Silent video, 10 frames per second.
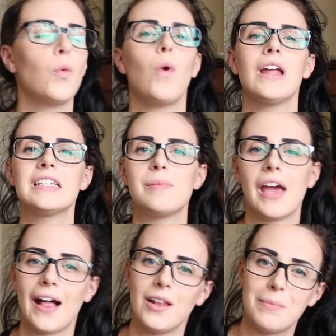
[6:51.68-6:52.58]
wanting to be
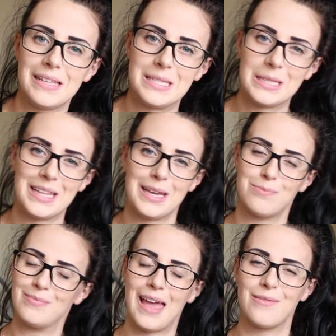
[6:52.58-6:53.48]
held
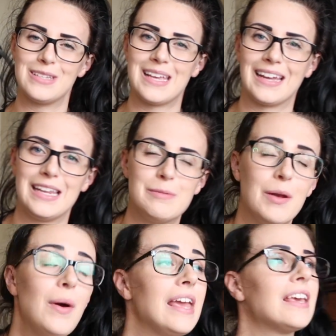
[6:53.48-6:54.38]
basically every second he's
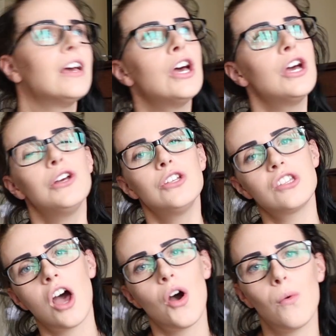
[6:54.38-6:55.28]
been awake.
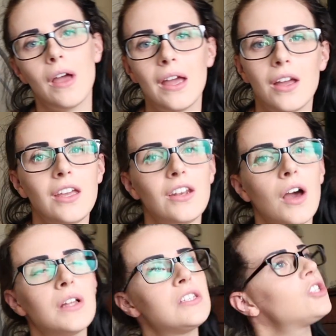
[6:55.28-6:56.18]
So, you
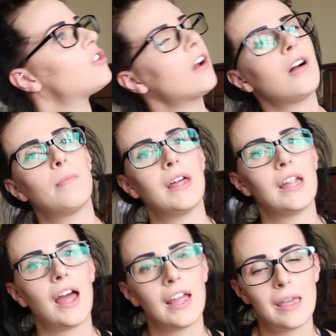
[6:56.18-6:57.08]
know, it's a struggle,
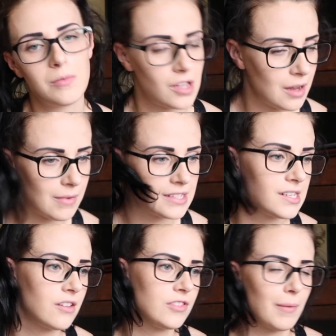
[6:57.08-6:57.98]
but I keep telling
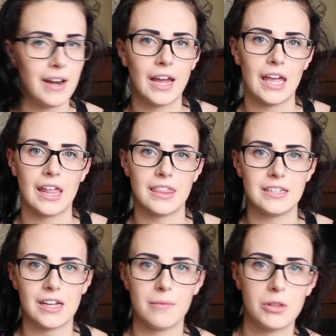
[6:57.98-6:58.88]
myself you might not get anything
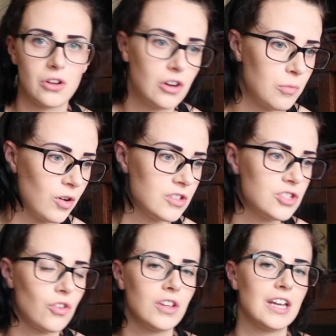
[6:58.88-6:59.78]
done, but they're newborns.
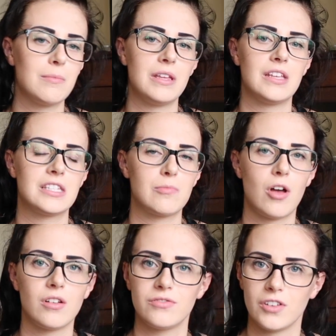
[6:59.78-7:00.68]
It's only going to be this
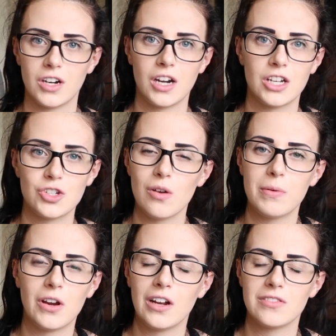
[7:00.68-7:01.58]
small for a short
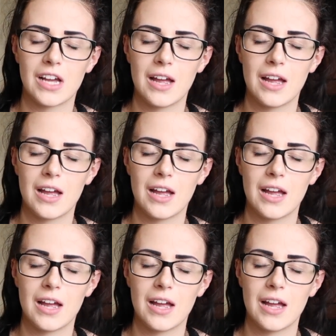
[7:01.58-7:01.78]
period of